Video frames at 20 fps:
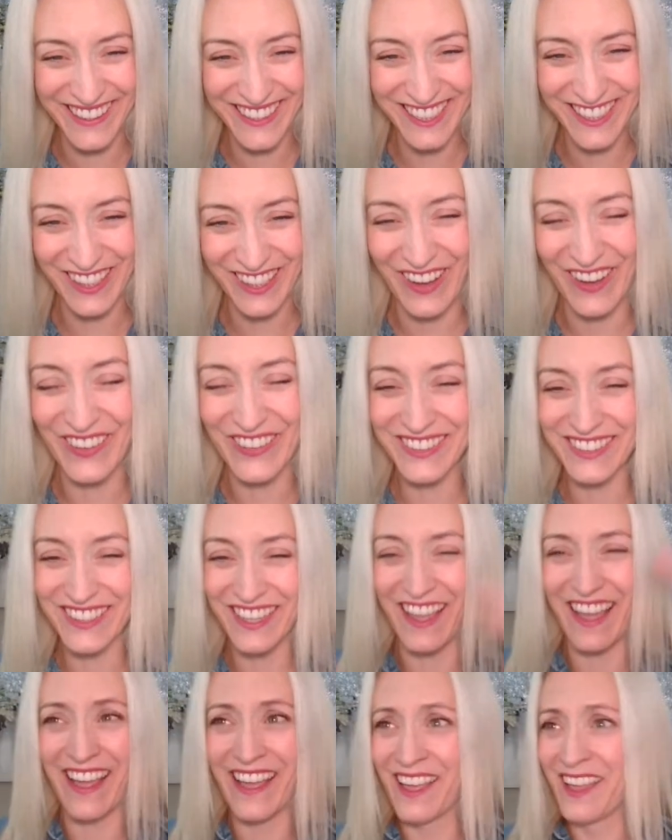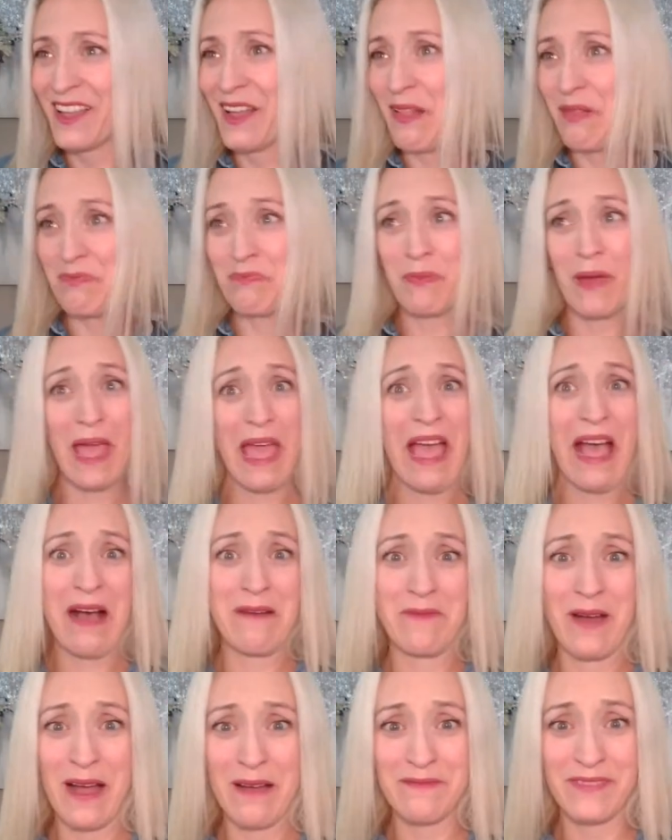So I was like,
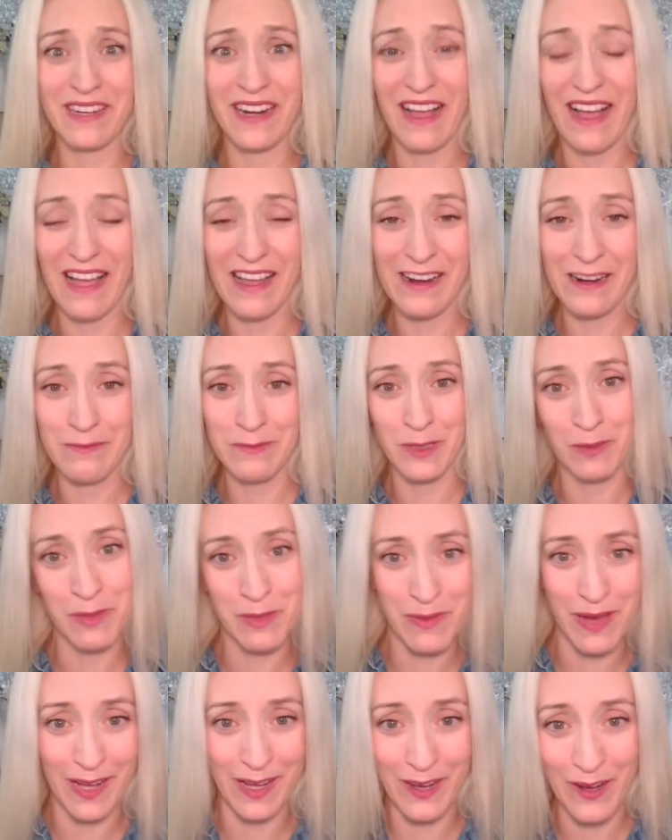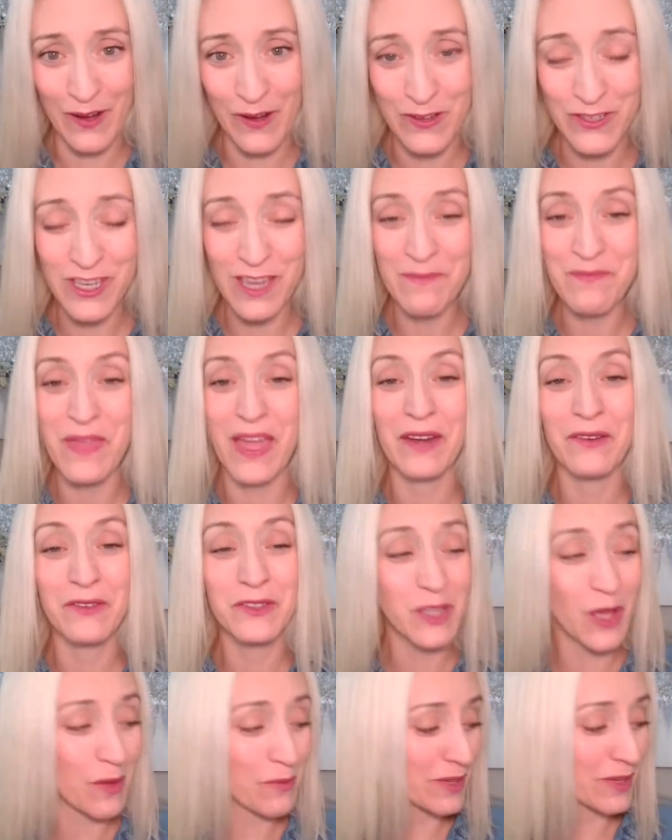bam, I'm going to hire him to be my coach. And it
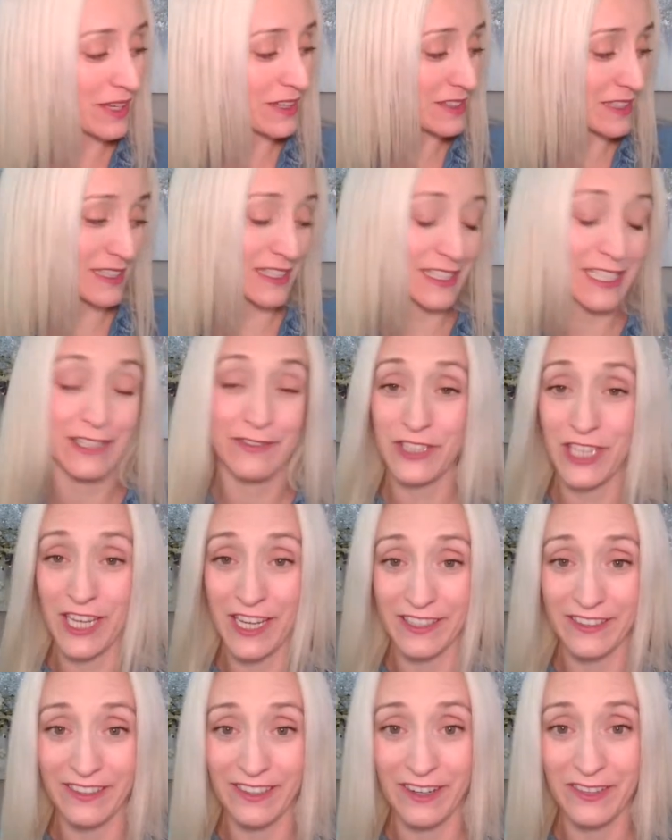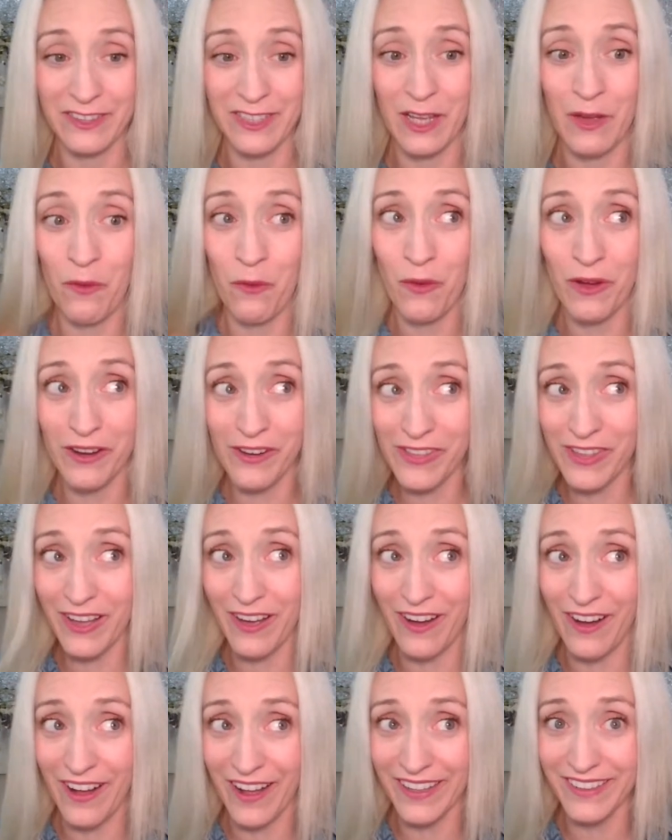was all because of Steve Chandler. I was like, what are the
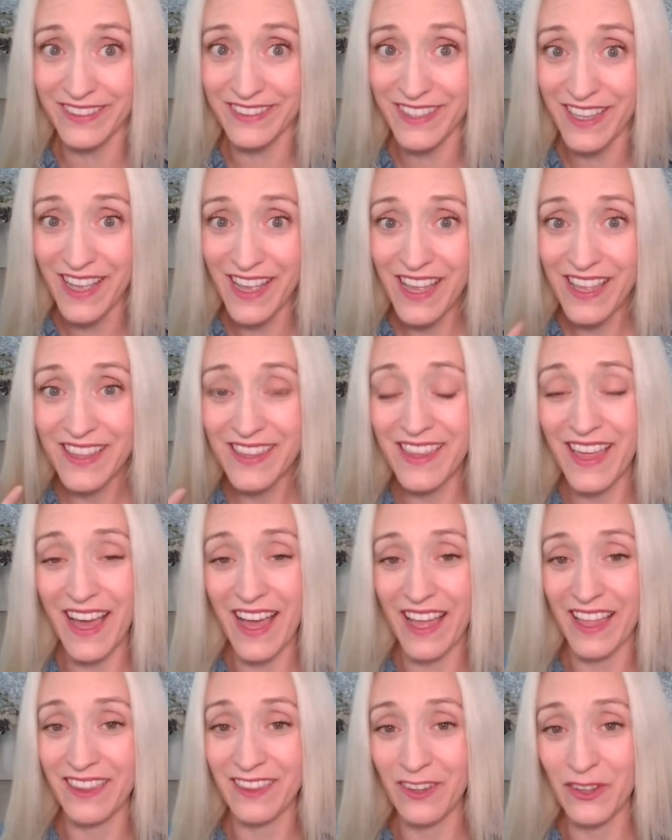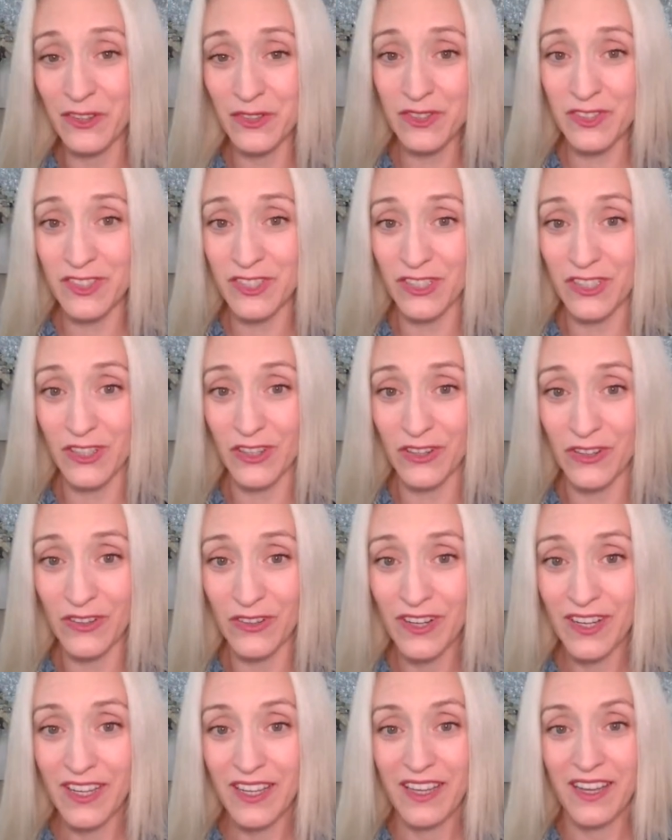odds that those two
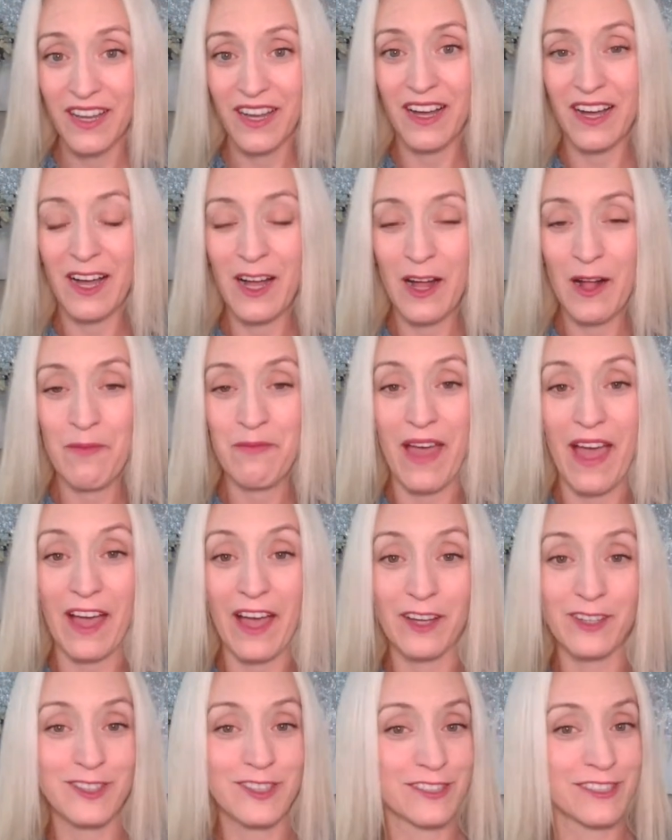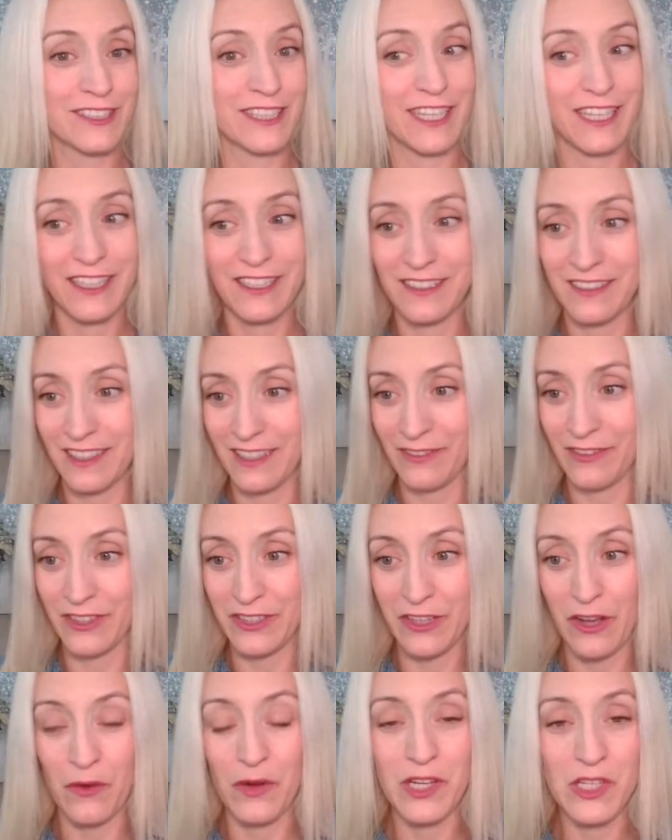actually even
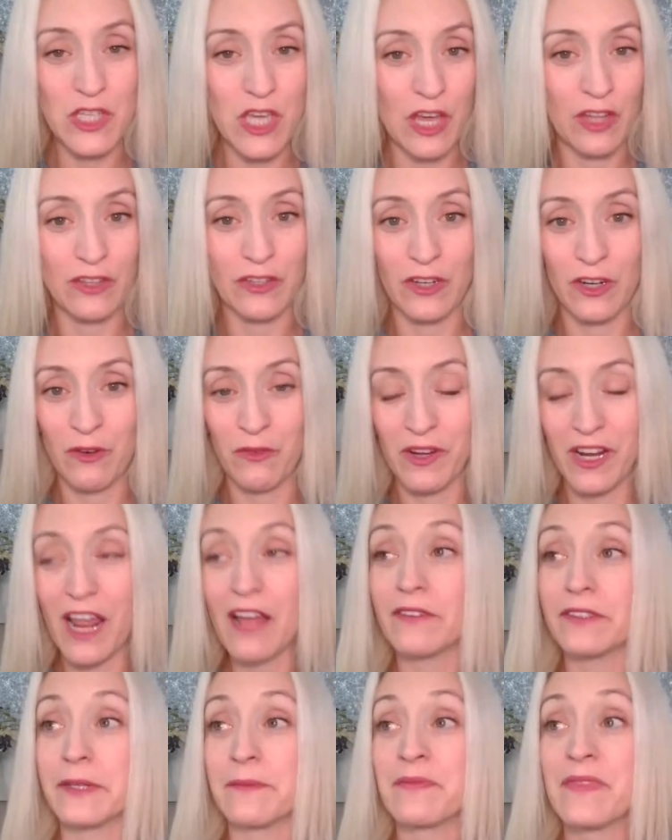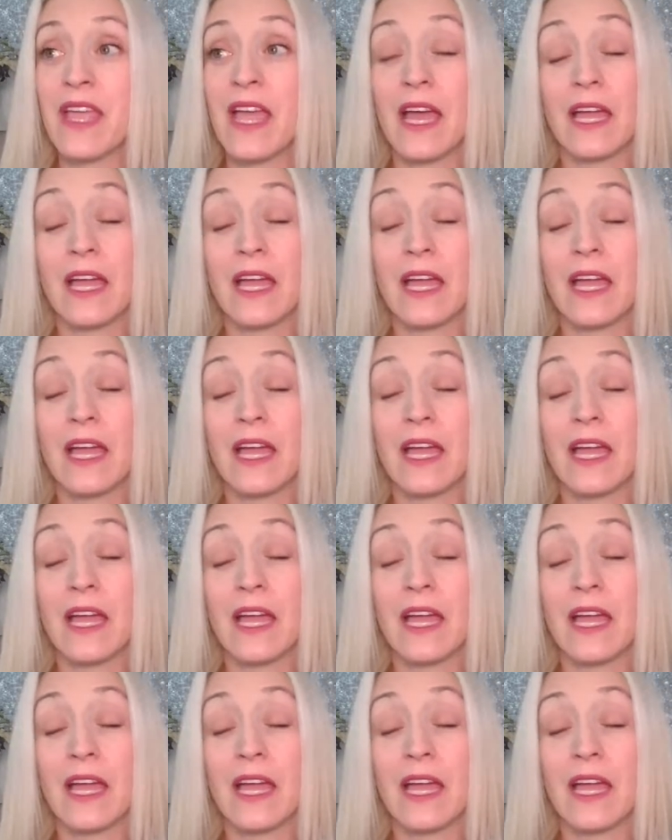know each other or whatever?